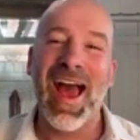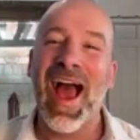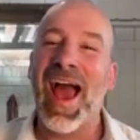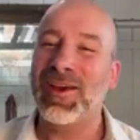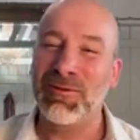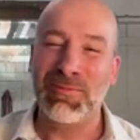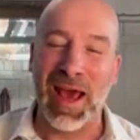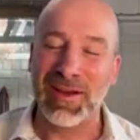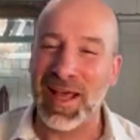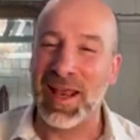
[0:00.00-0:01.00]
I could be
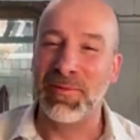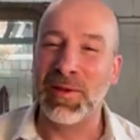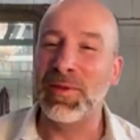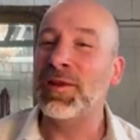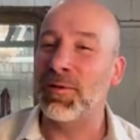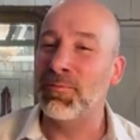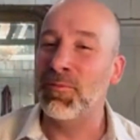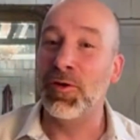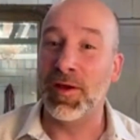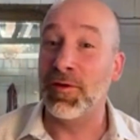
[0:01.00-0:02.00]
outdone. I mean, things are
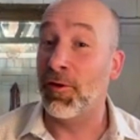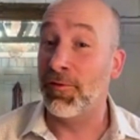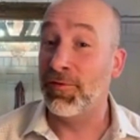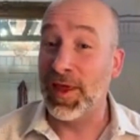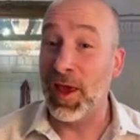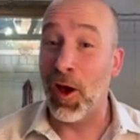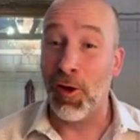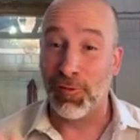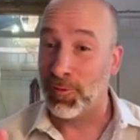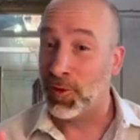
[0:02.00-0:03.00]
moving. VO
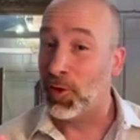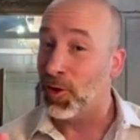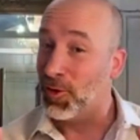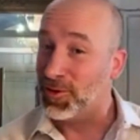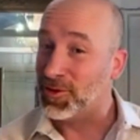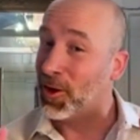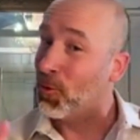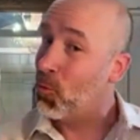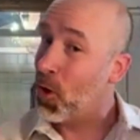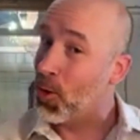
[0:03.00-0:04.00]
from Google was like,
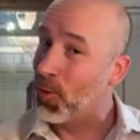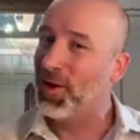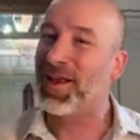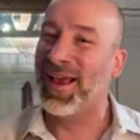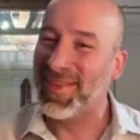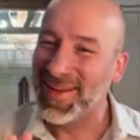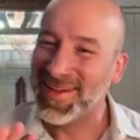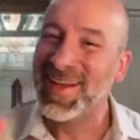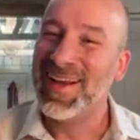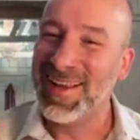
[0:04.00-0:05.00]
whoa, like this
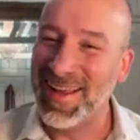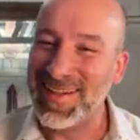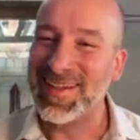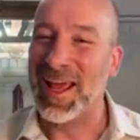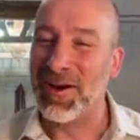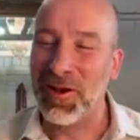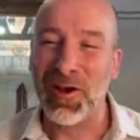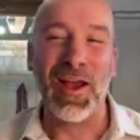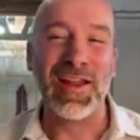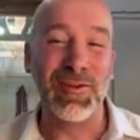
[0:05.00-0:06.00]
is getting real
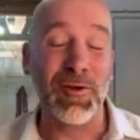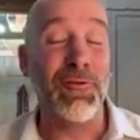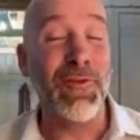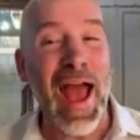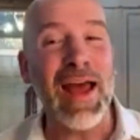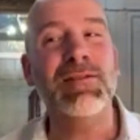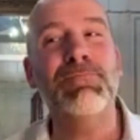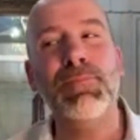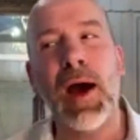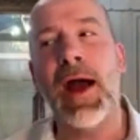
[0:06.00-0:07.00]
crazy real fast.
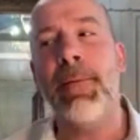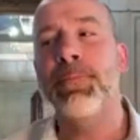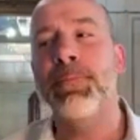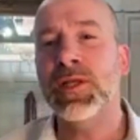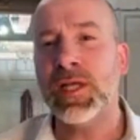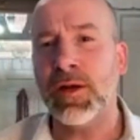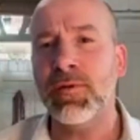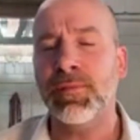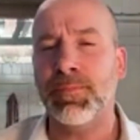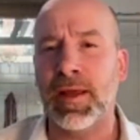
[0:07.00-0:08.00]
But
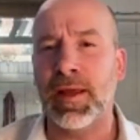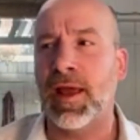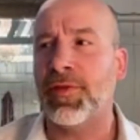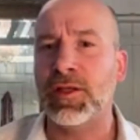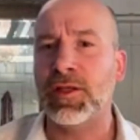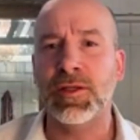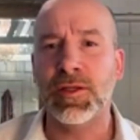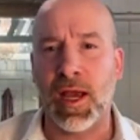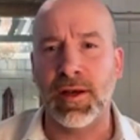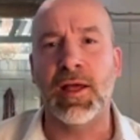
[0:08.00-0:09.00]
generally speaking, I think
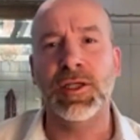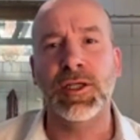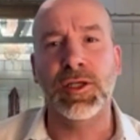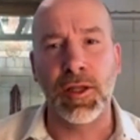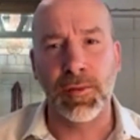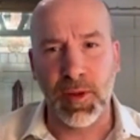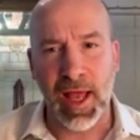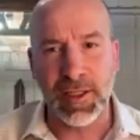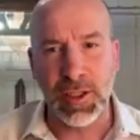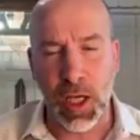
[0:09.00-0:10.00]
technology does
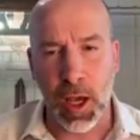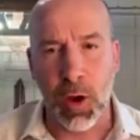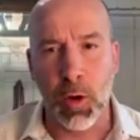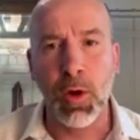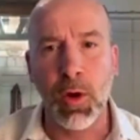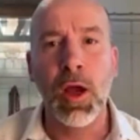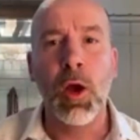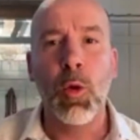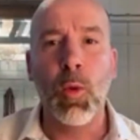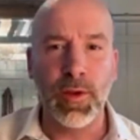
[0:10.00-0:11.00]
plateau
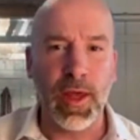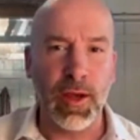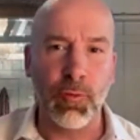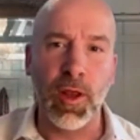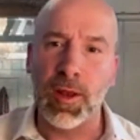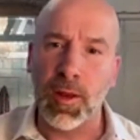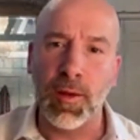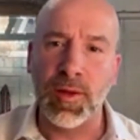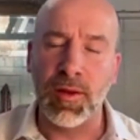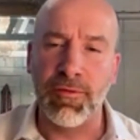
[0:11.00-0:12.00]
when you get really close
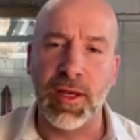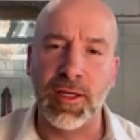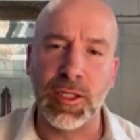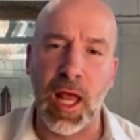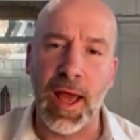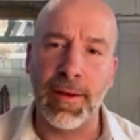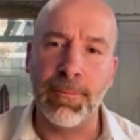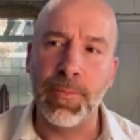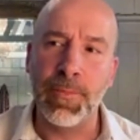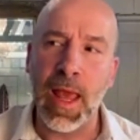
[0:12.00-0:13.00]
to the finish line.
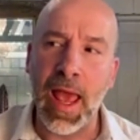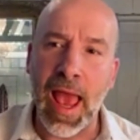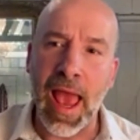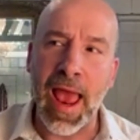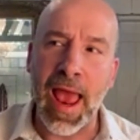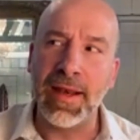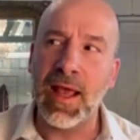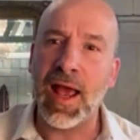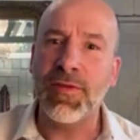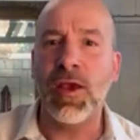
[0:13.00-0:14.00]
And
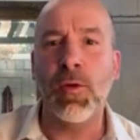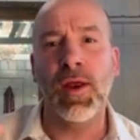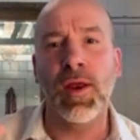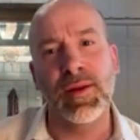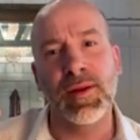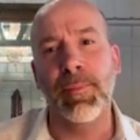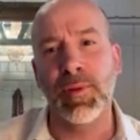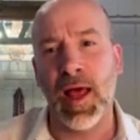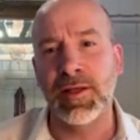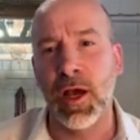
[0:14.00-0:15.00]
I think we're going to see that
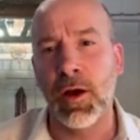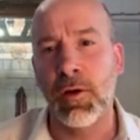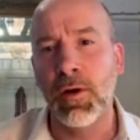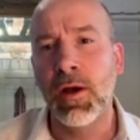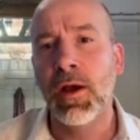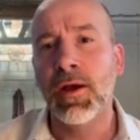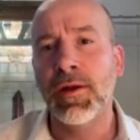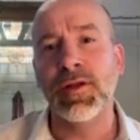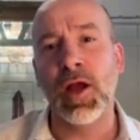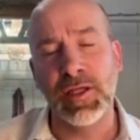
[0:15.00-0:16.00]
plateau
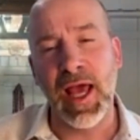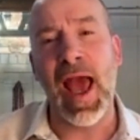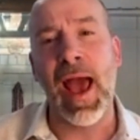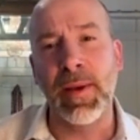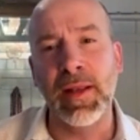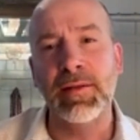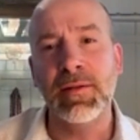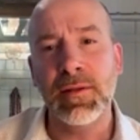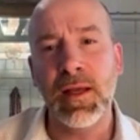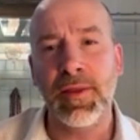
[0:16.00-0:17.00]
start to happen.
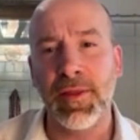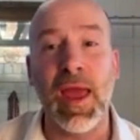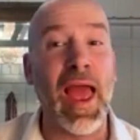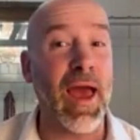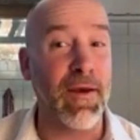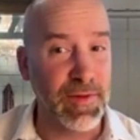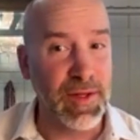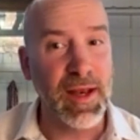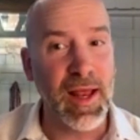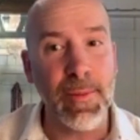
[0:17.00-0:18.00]
I think we have
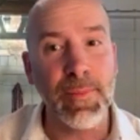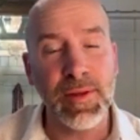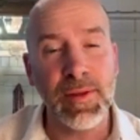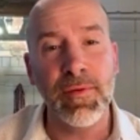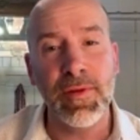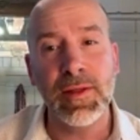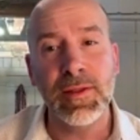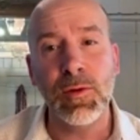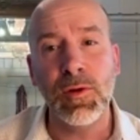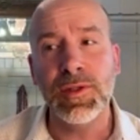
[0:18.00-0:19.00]
seen it happen some of these
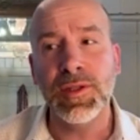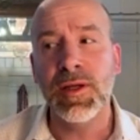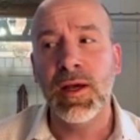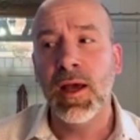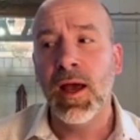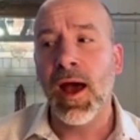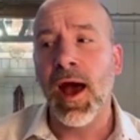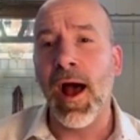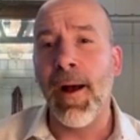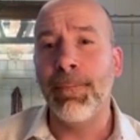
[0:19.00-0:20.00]
tools.
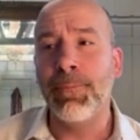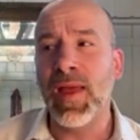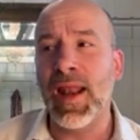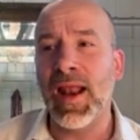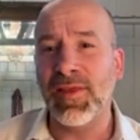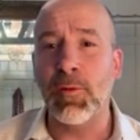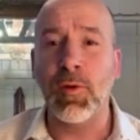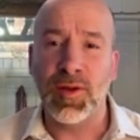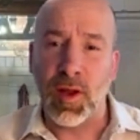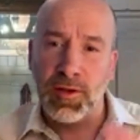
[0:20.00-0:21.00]
And I think we'll
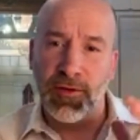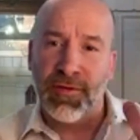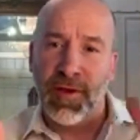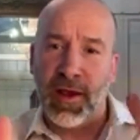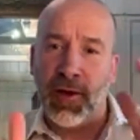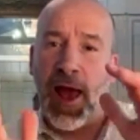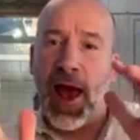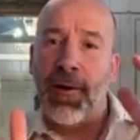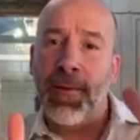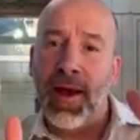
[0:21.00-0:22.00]
start to figure
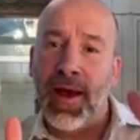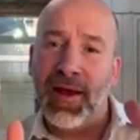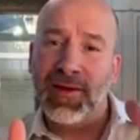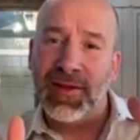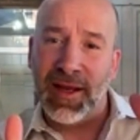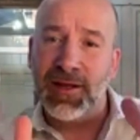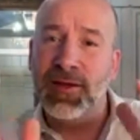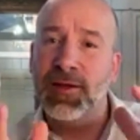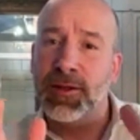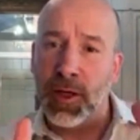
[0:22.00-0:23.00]
out as an
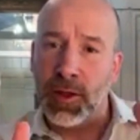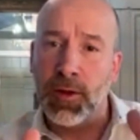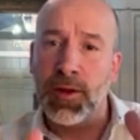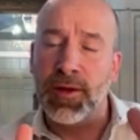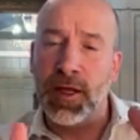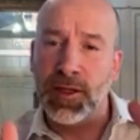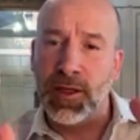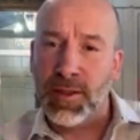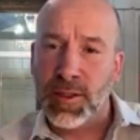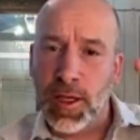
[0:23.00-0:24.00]
industry, a localization
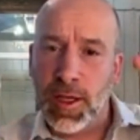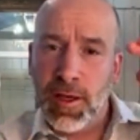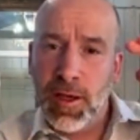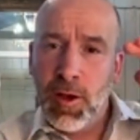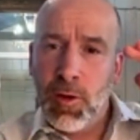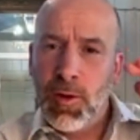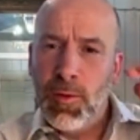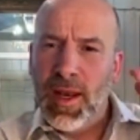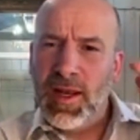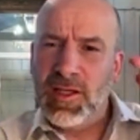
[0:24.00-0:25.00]
industry, what are we
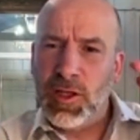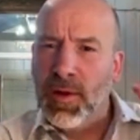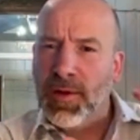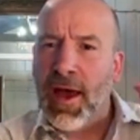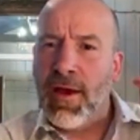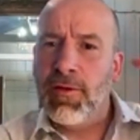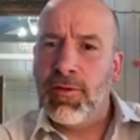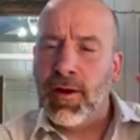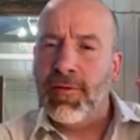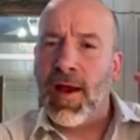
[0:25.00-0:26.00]
going to do in that
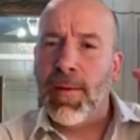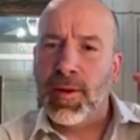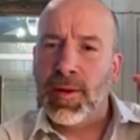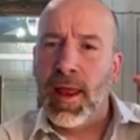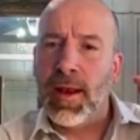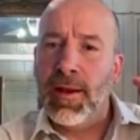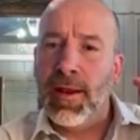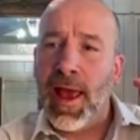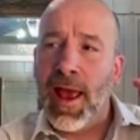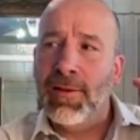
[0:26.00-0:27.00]
3 to 5%?
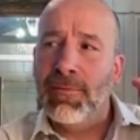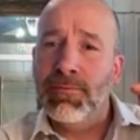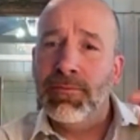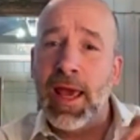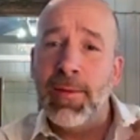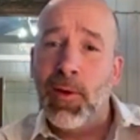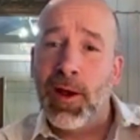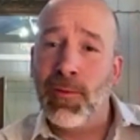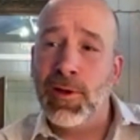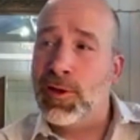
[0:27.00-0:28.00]
And maybe what can we do